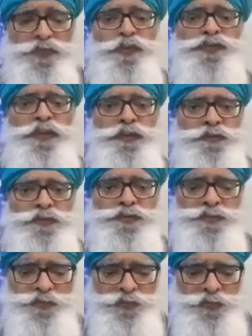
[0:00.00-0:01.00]
so
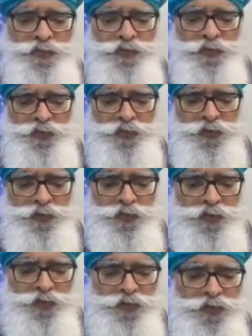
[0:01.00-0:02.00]
generous
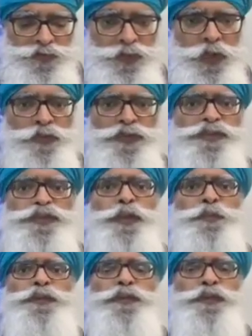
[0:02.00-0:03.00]
is, don't just
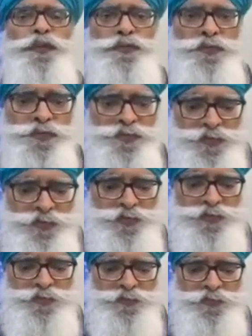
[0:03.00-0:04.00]
open the door to the
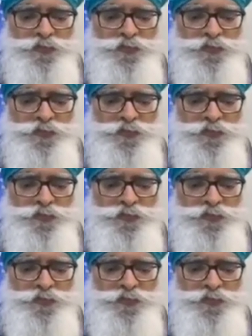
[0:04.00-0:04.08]
Sikhs.